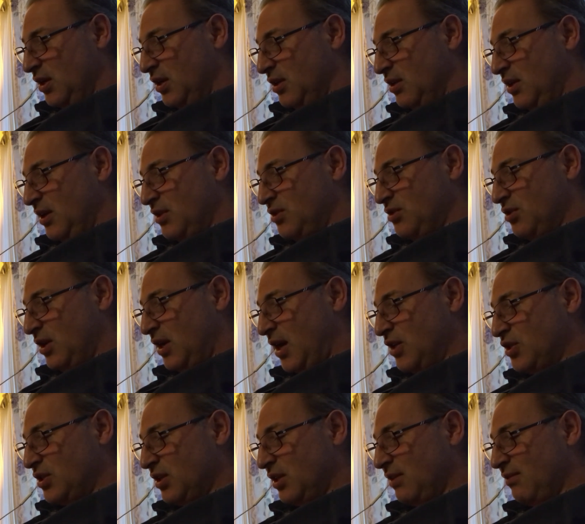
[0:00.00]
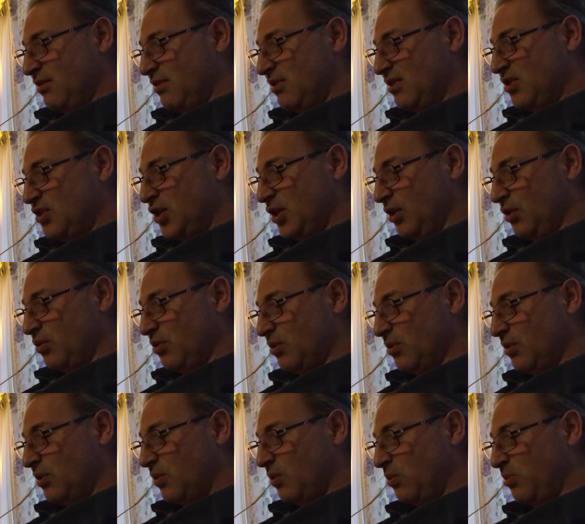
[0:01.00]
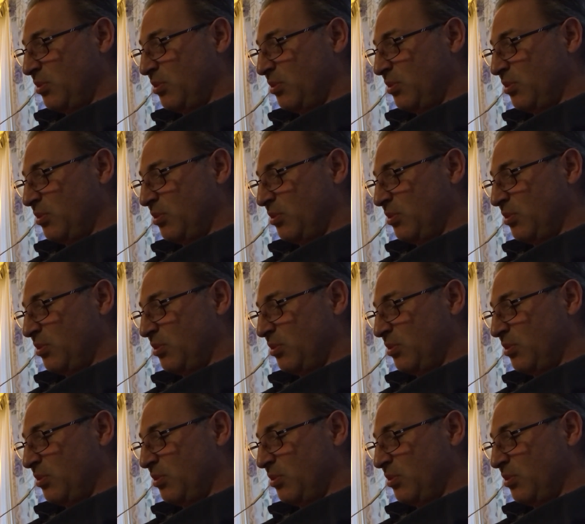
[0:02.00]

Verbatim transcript: The education given to children will